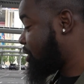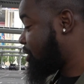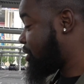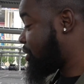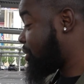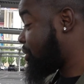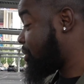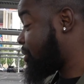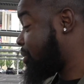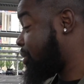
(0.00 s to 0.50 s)

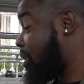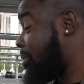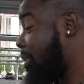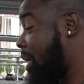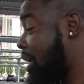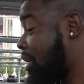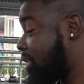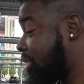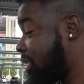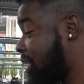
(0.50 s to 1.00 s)
to
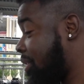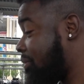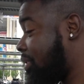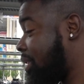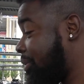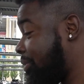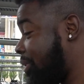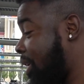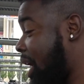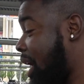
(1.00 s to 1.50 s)
about
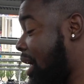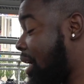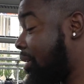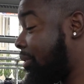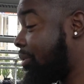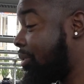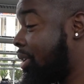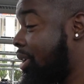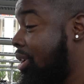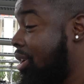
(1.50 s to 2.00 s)
75.
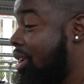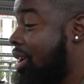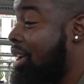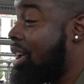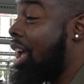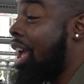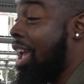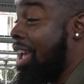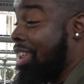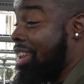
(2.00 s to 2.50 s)

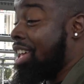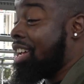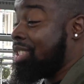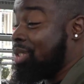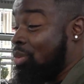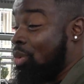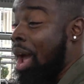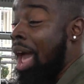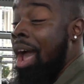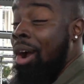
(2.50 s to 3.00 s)
And that's
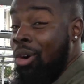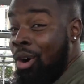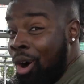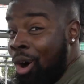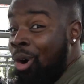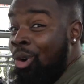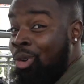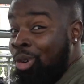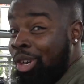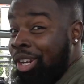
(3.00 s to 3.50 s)
while
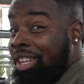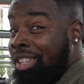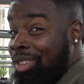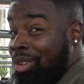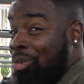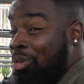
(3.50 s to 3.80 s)
holding the